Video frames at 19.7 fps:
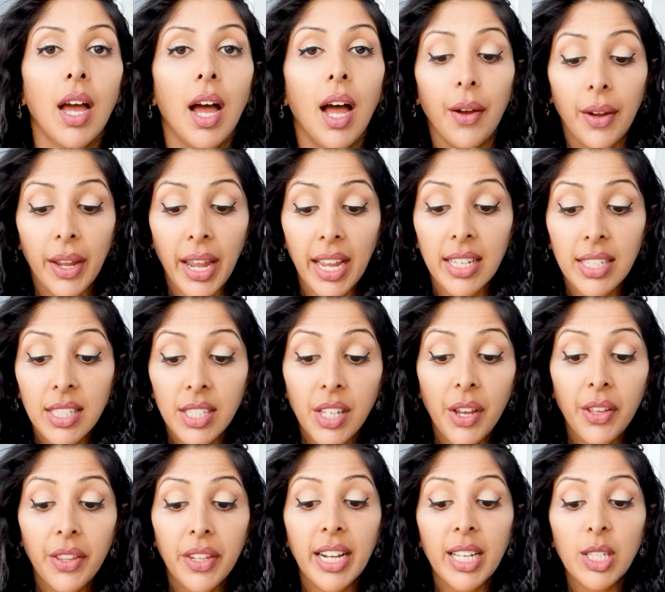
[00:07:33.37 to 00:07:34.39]
Okay,
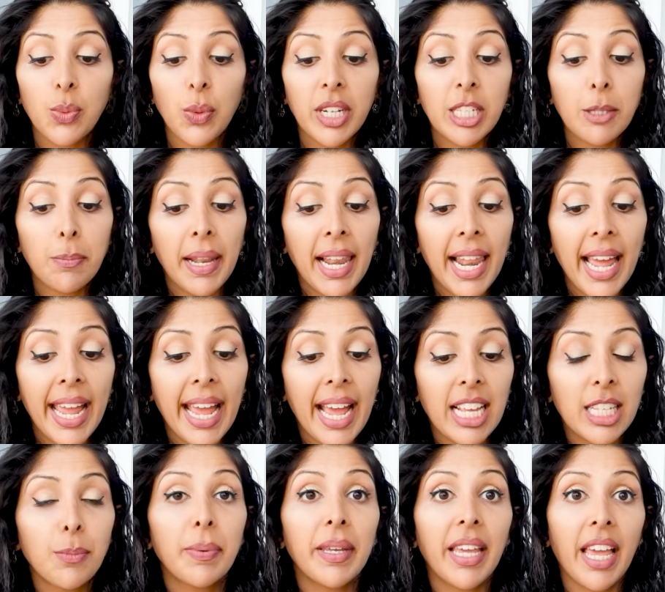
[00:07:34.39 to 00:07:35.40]
so the next one is Play
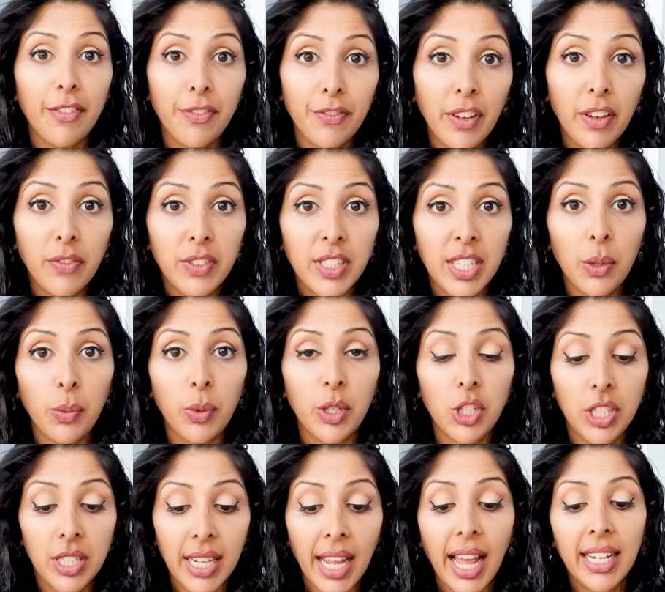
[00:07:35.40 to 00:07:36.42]
SPF 50, which
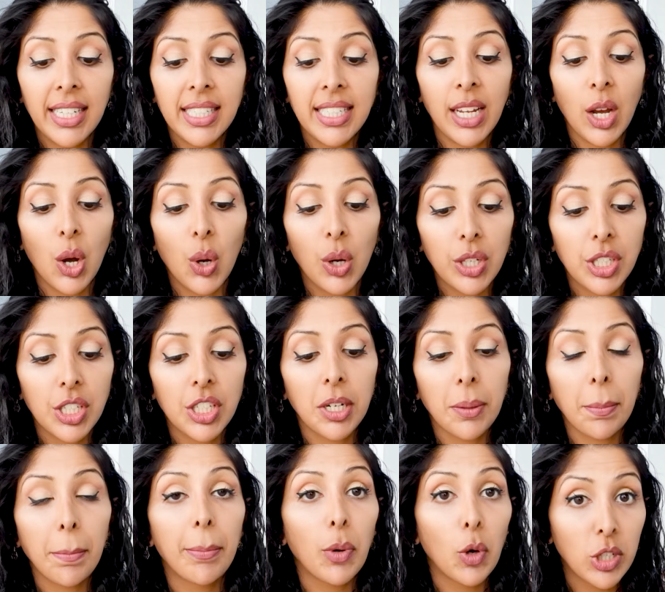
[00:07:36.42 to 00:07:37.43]
is an
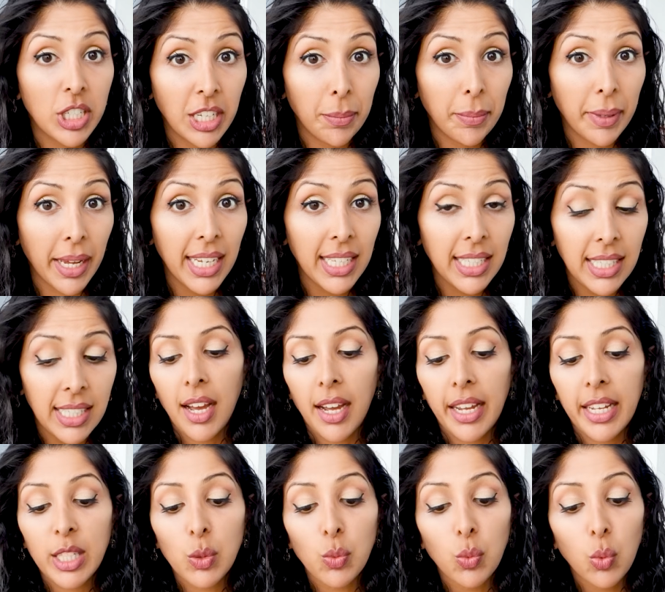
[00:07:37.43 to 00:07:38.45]
antioxidant body mist.
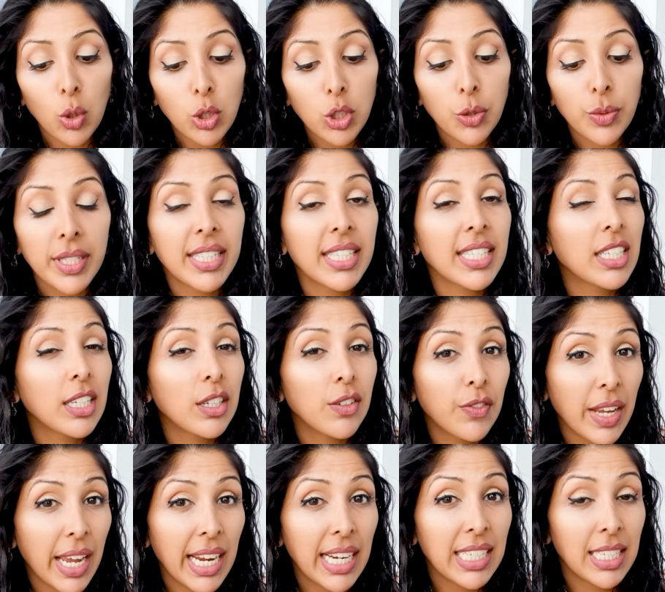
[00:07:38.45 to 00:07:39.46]
It's water resistant
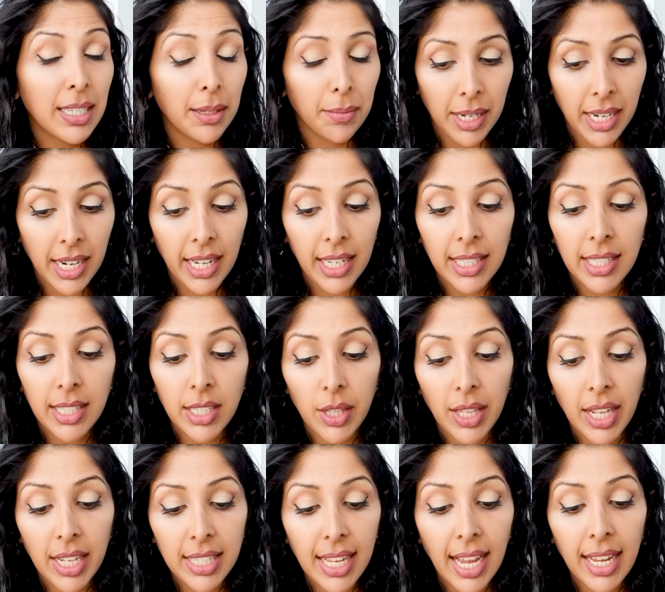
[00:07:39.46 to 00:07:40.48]
for 80 minutes, so
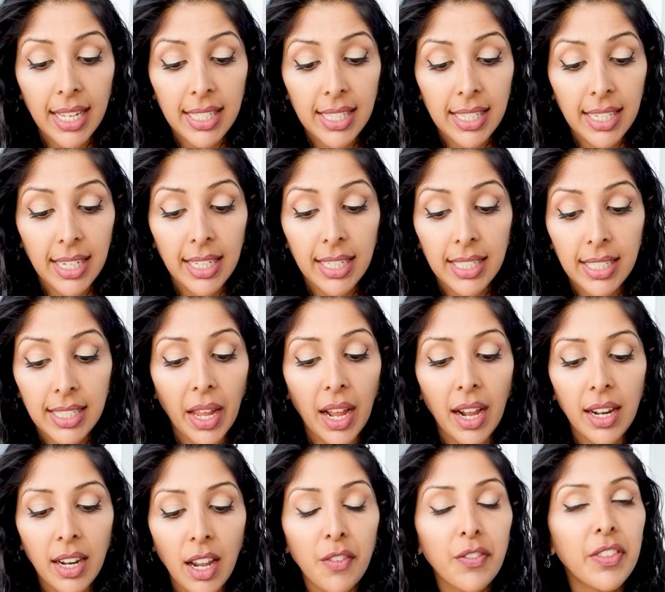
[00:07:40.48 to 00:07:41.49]
that's excellent. I
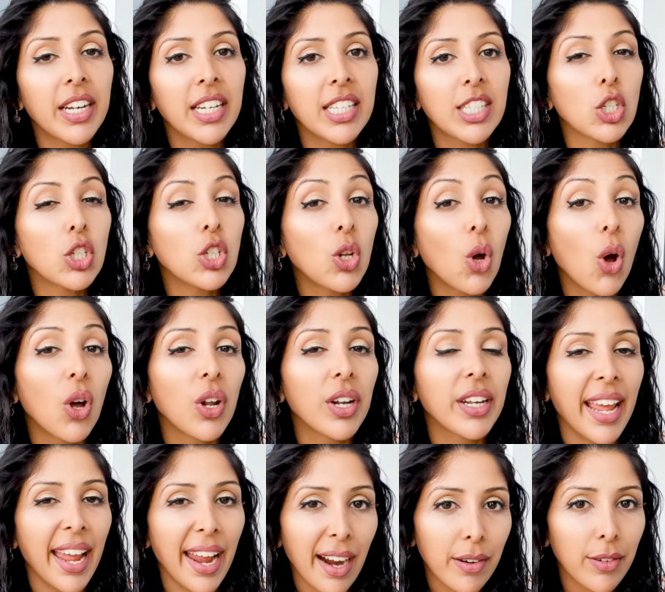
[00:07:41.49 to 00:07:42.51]
love that it's
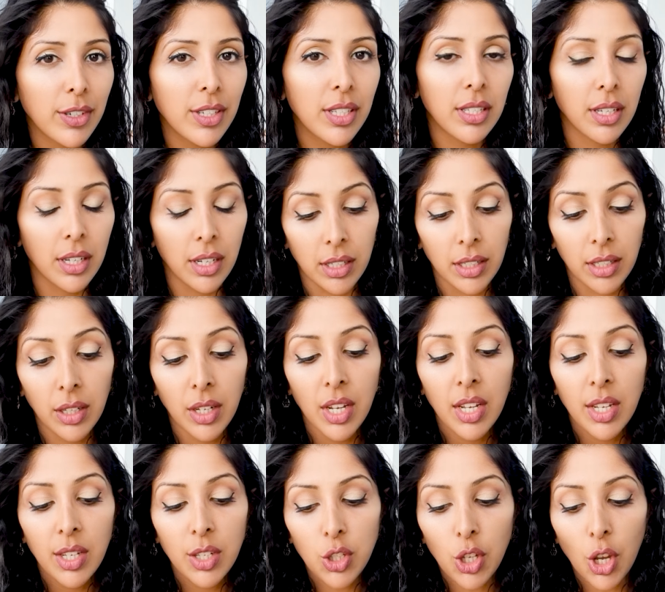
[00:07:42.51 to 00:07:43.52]
non-aerosol.
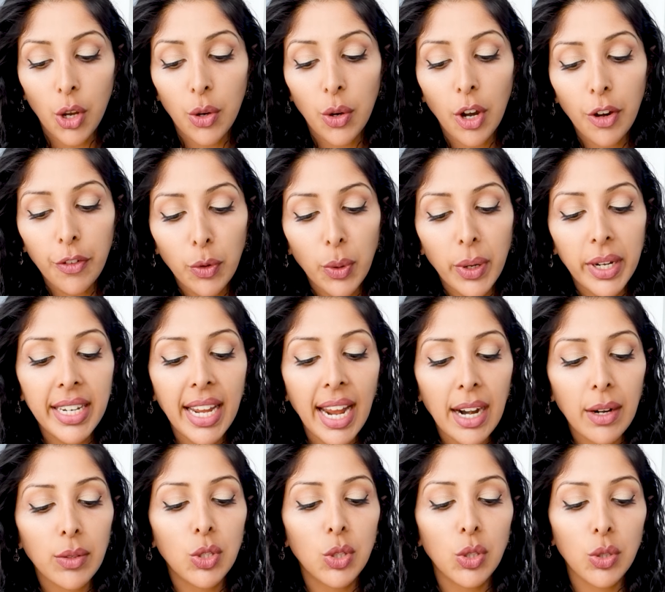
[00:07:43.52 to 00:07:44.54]
So avoid
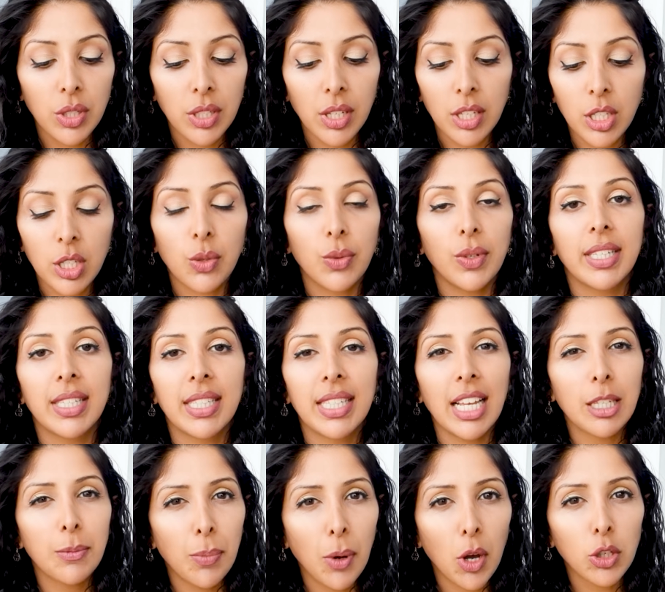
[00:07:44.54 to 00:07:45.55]
aerosol sunscreens
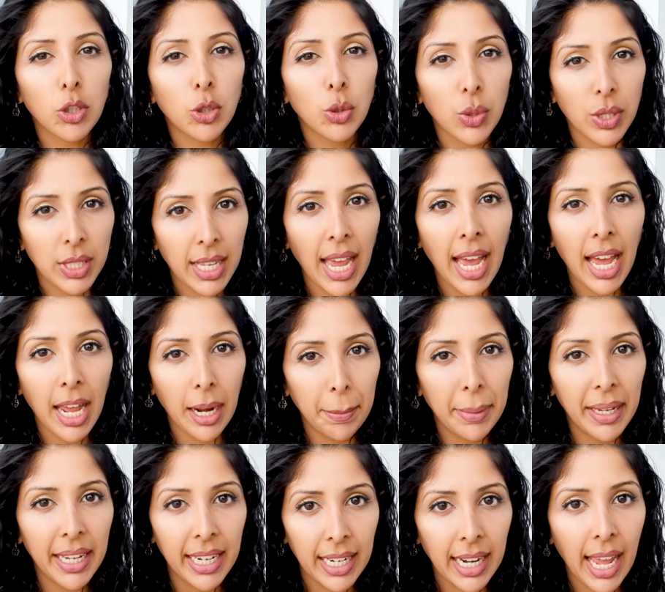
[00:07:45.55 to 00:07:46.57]
as particles can
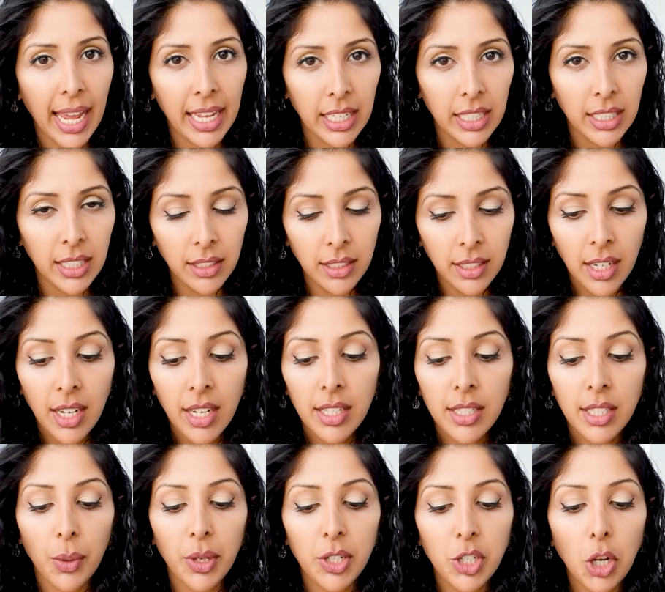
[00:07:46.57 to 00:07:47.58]
be inhaled.
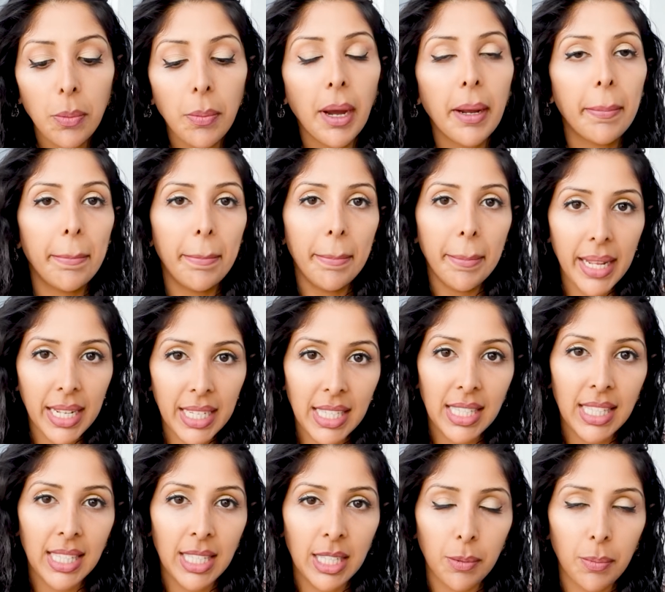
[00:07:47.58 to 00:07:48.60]
So I don't mind
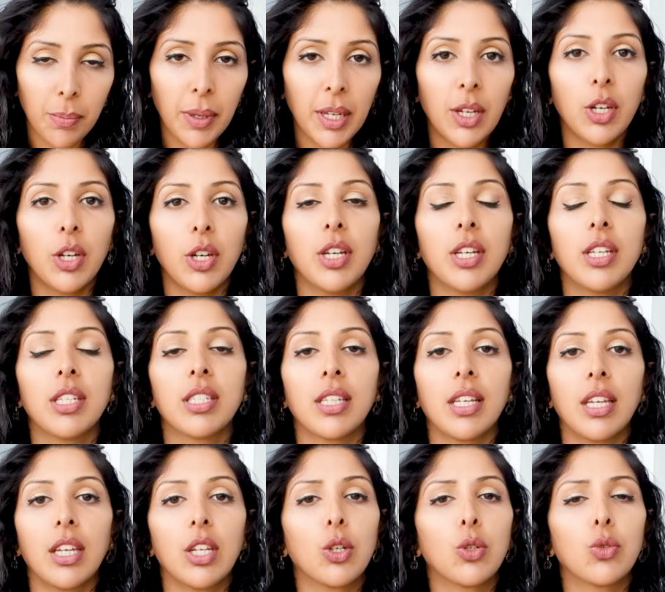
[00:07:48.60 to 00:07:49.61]
mists because
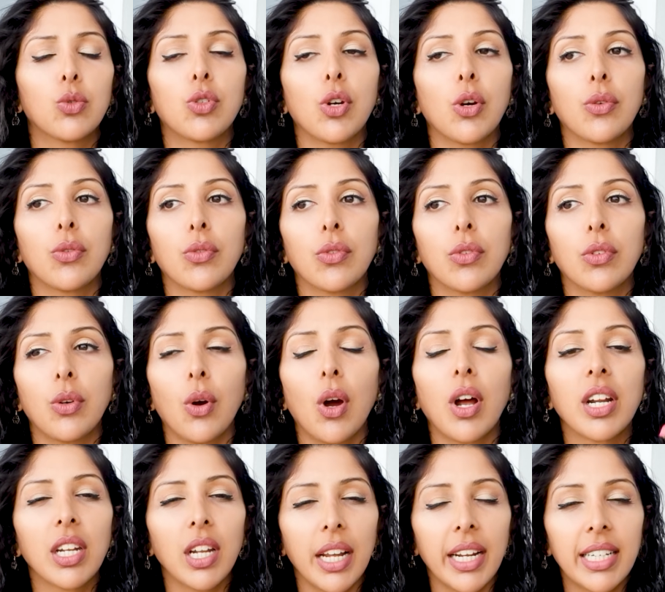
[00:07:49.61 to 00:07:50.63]
you're
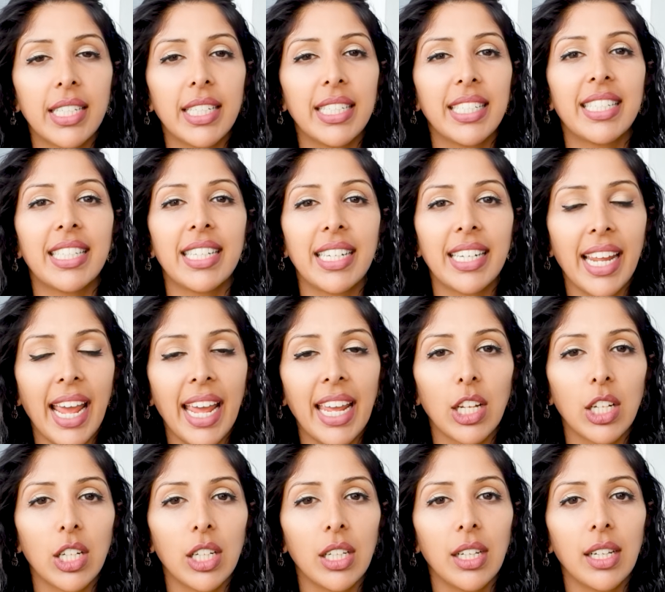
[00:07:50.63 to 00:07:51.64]
unlikely to
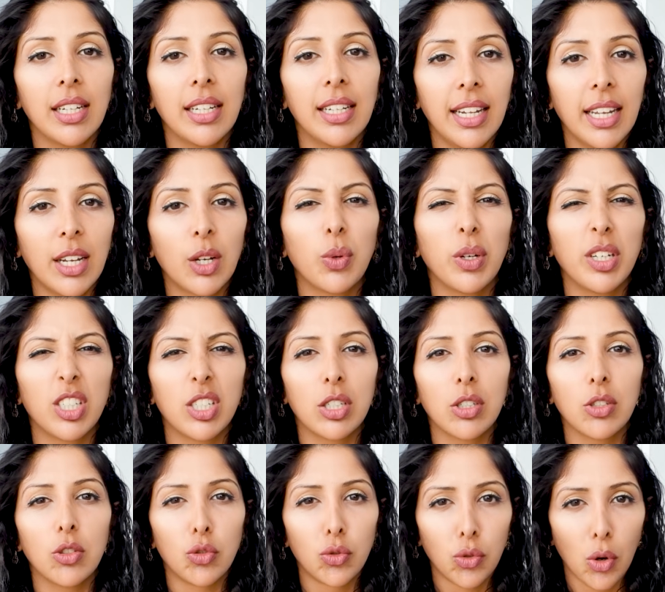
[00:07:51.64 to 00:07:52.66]
inhale liquid
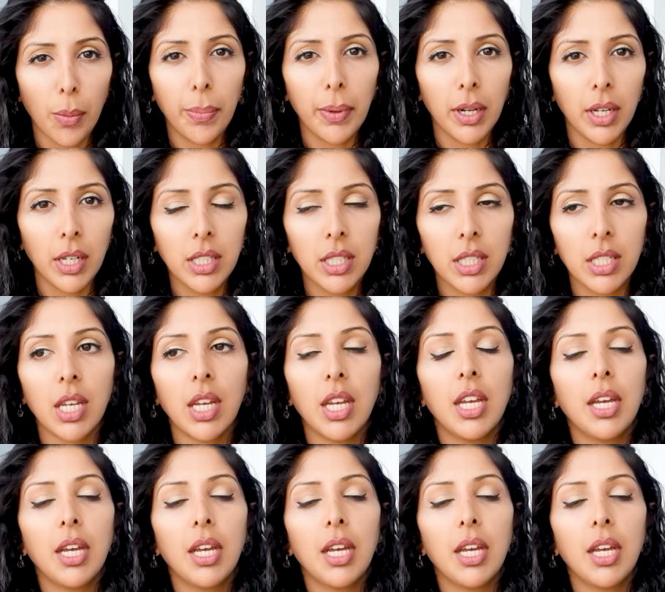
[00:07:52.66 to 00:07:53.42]
droplets.